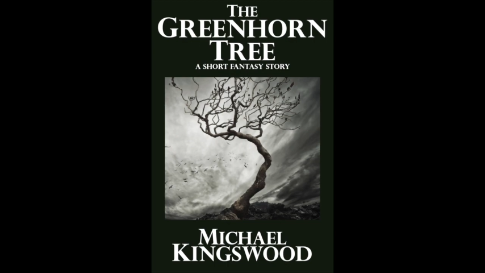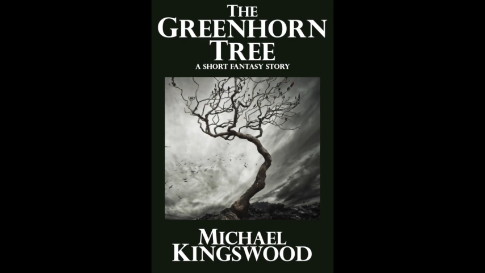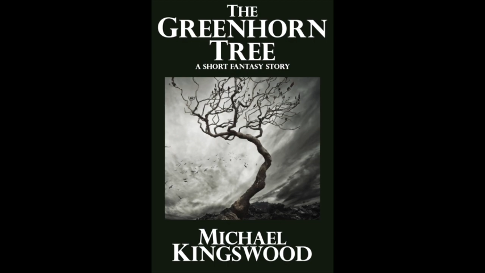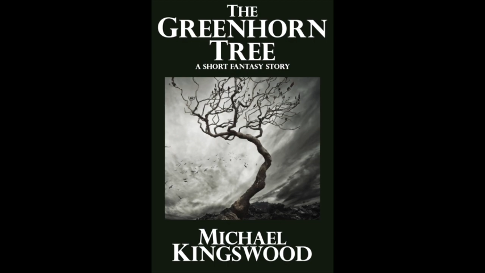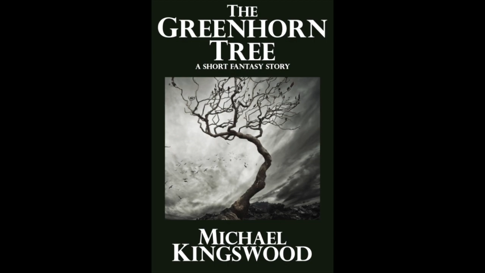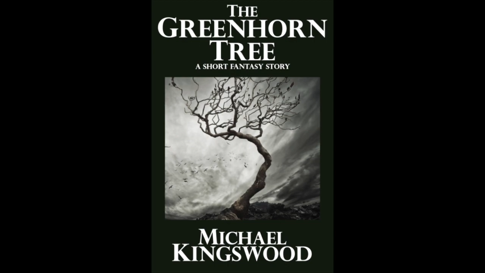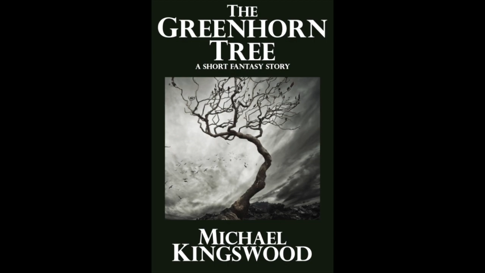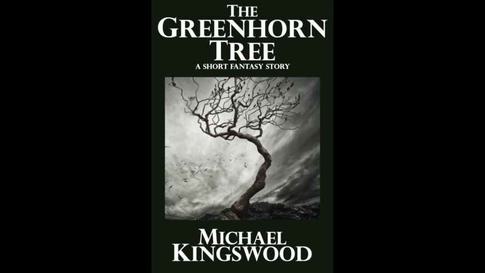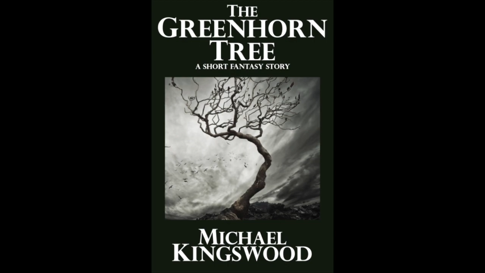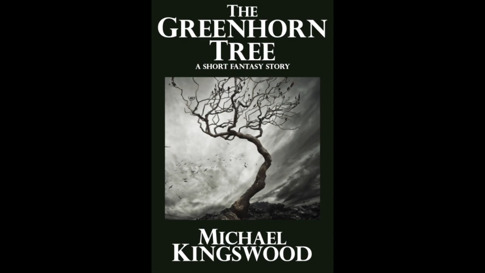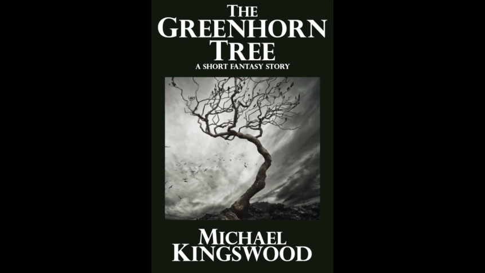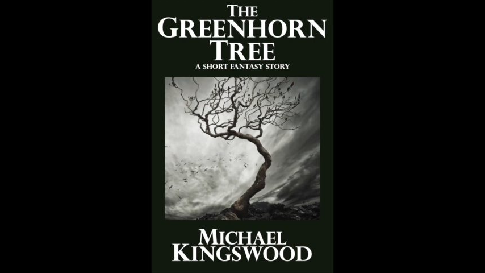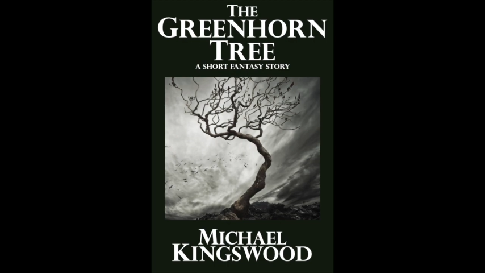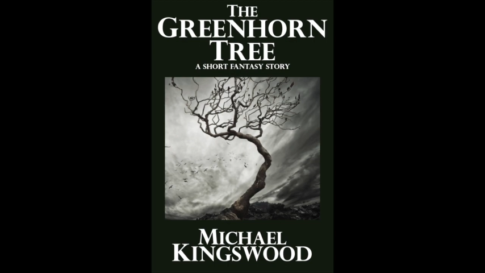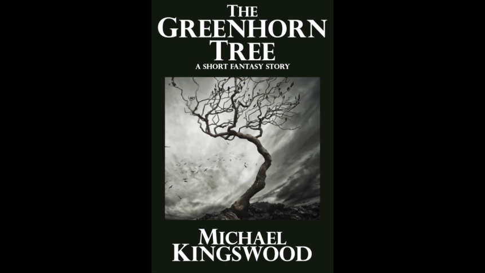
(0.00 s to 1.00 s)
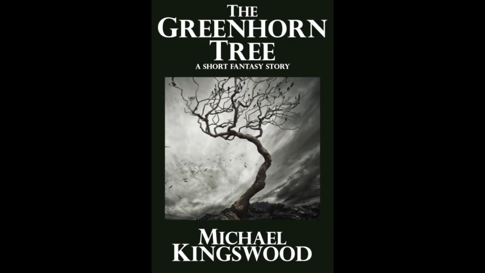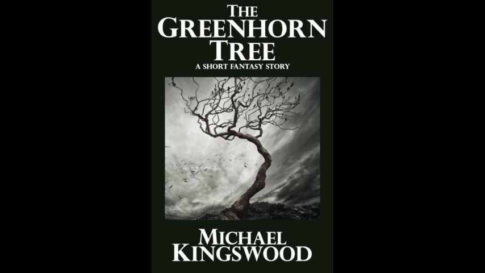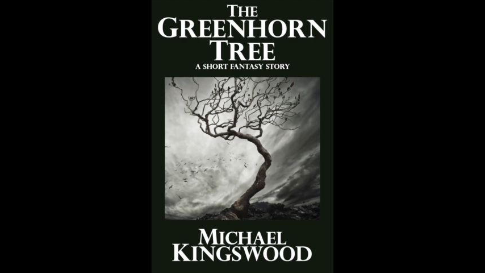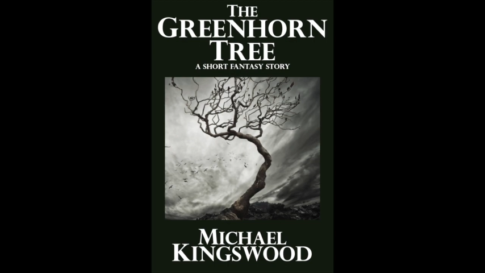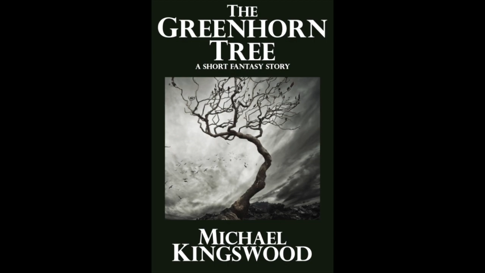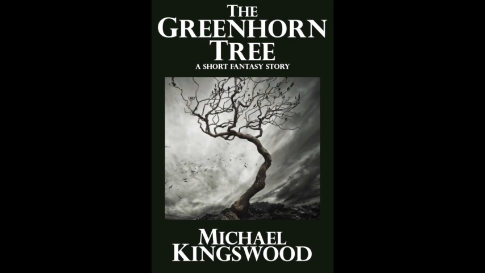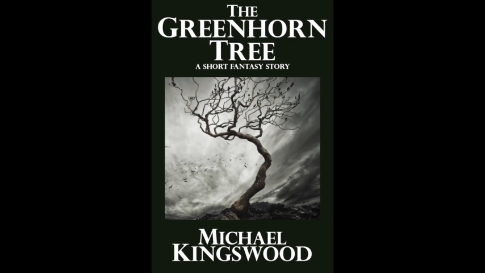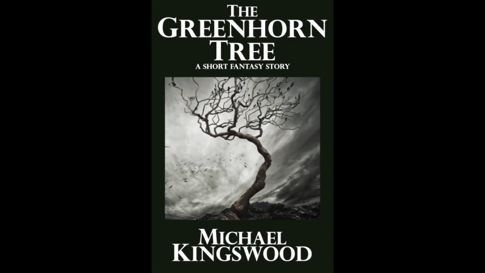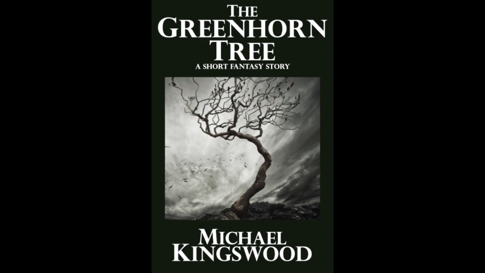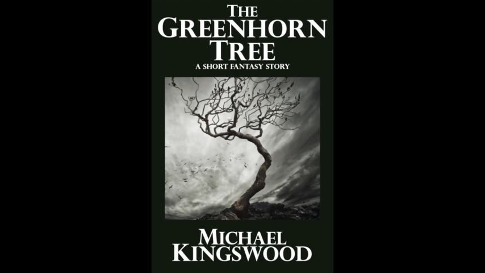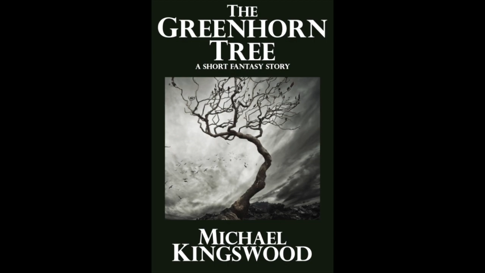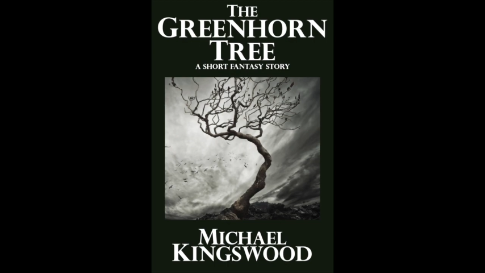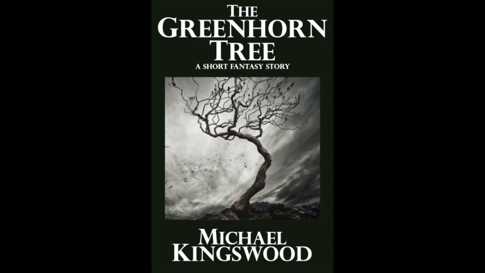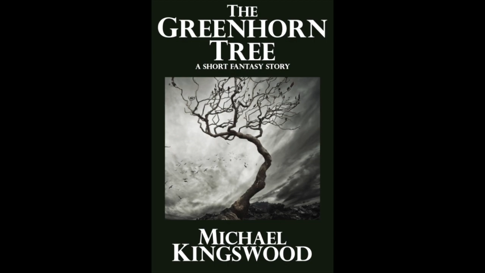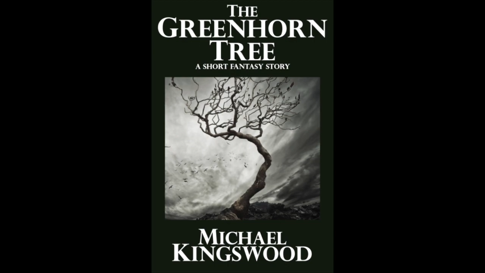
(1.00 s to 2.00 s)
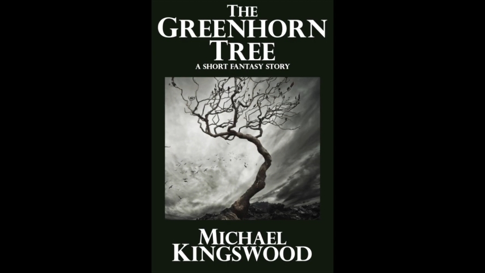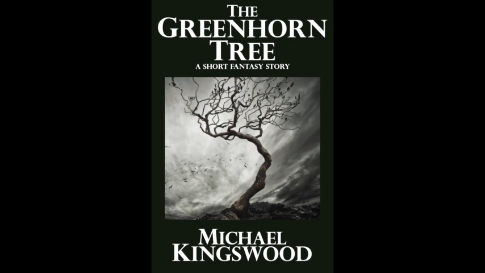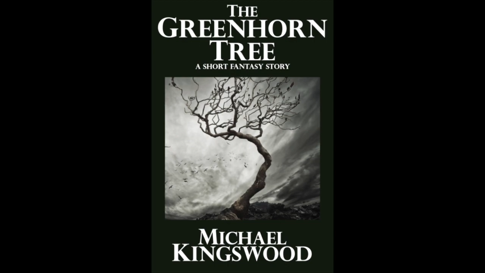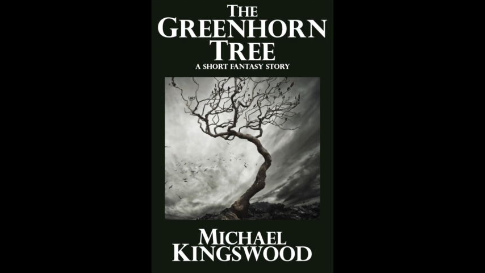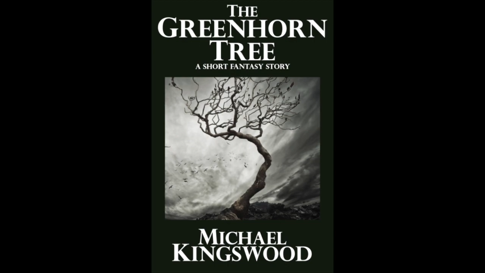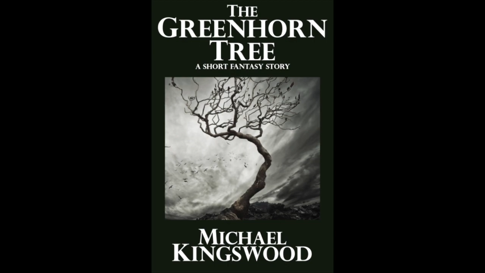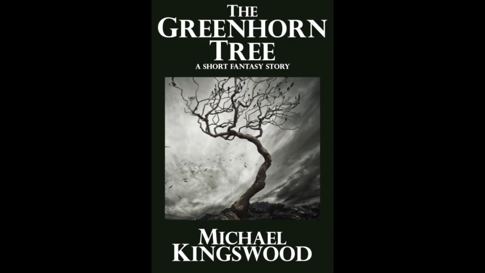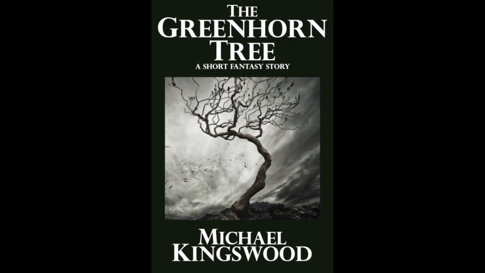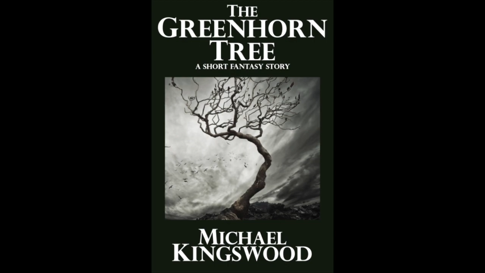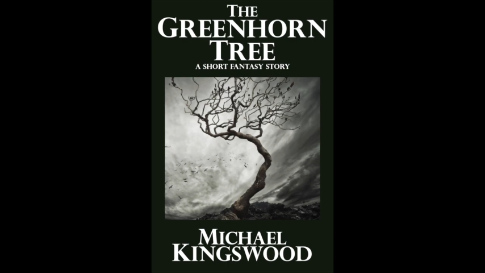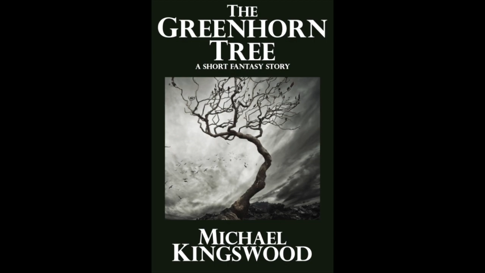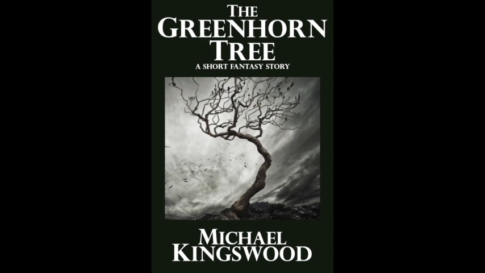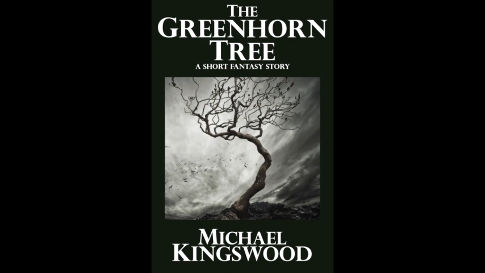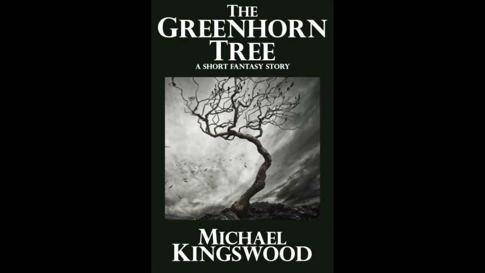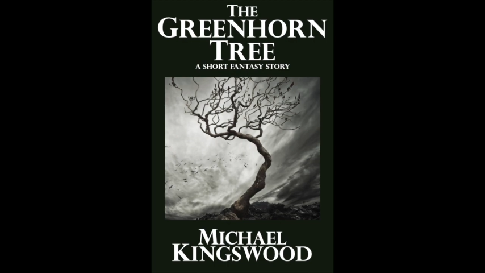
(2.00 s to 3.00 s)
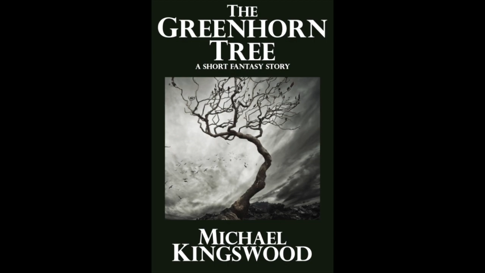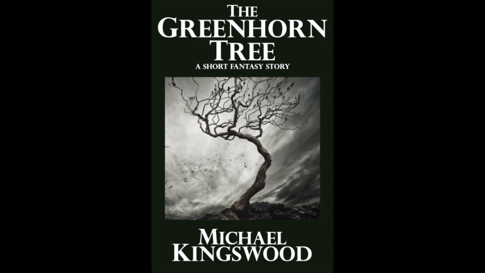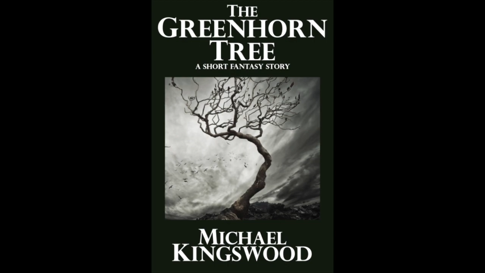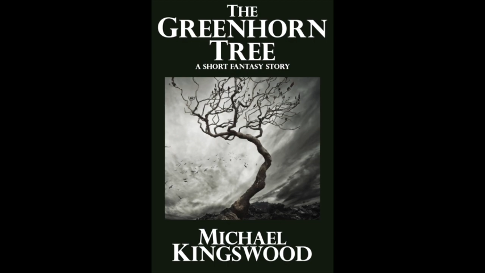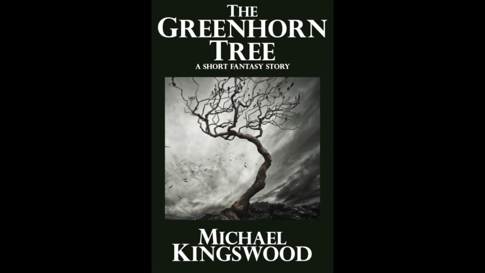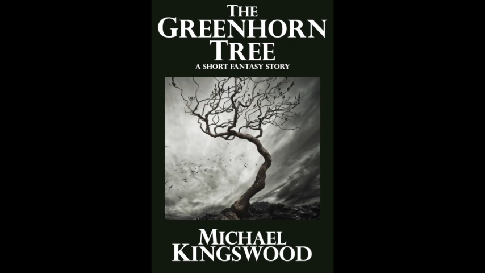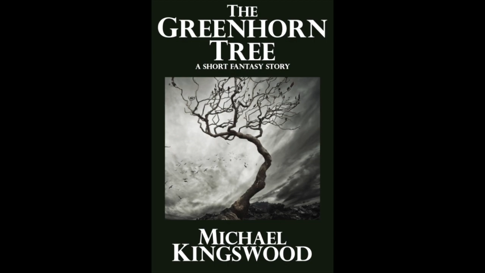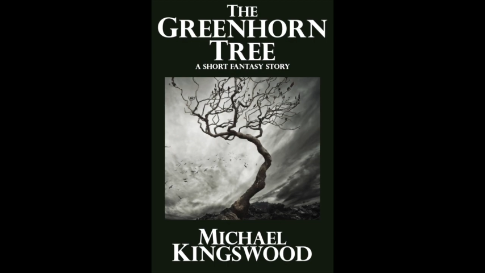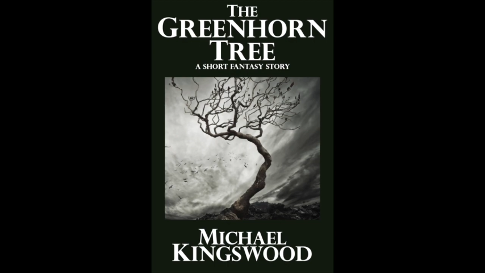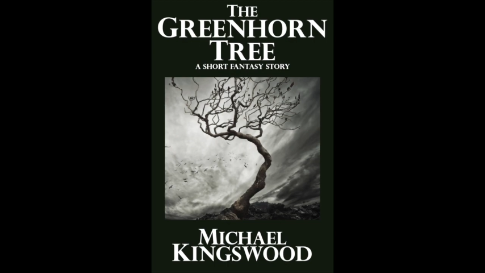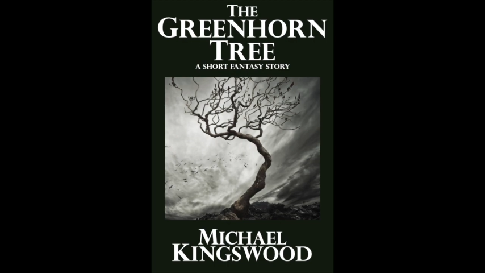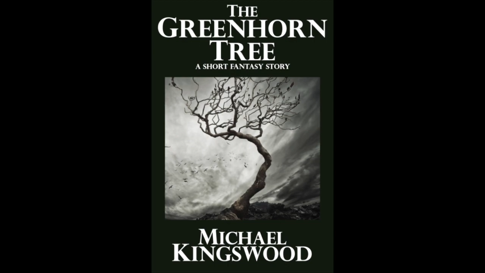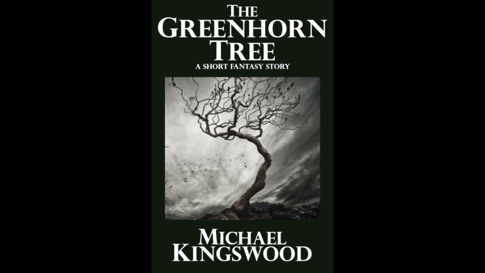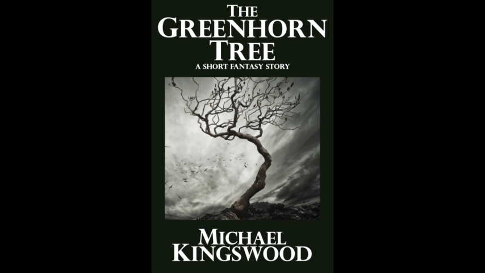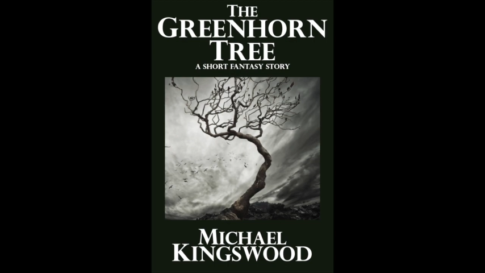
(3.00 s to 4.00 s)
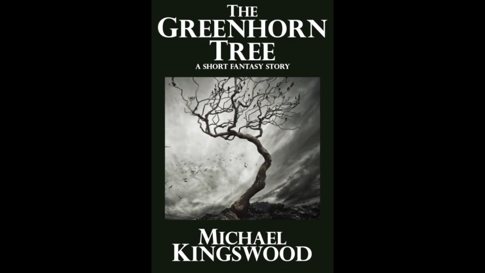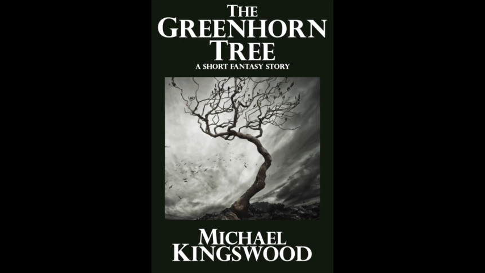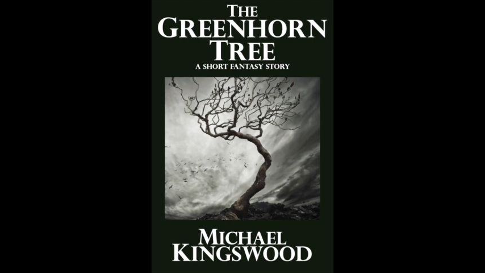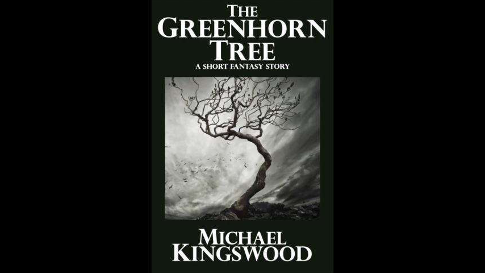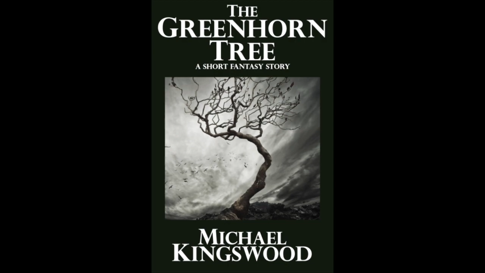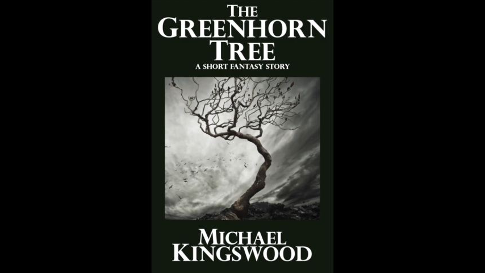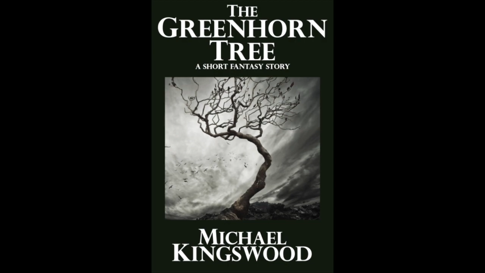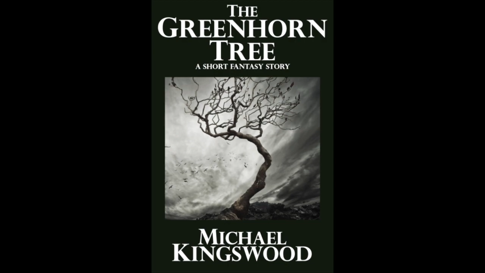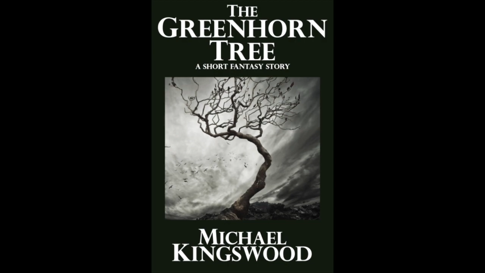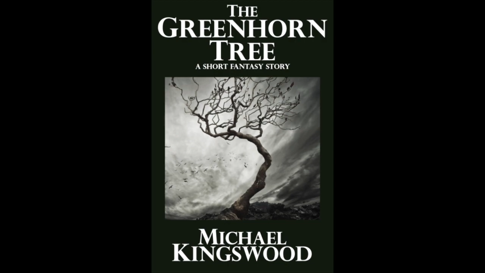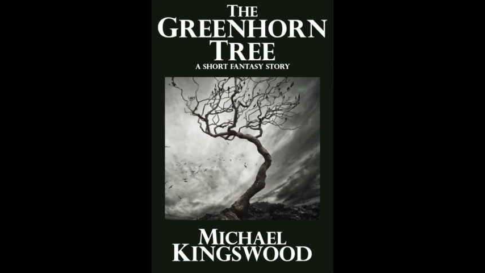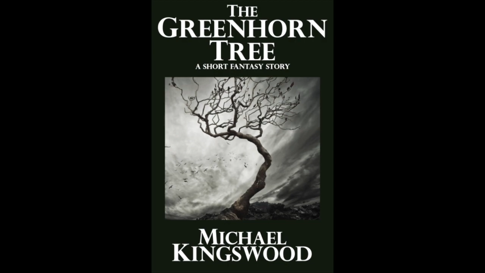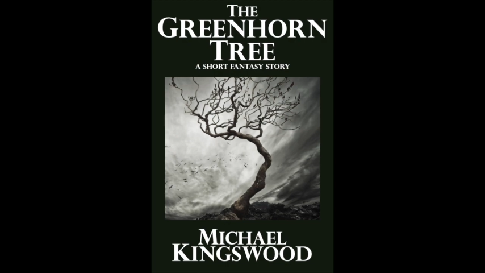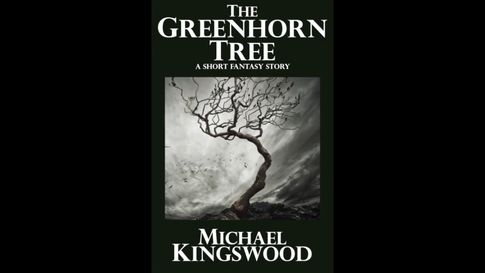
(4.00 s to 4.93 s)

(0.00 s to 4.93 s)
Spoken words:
(no speaker visible)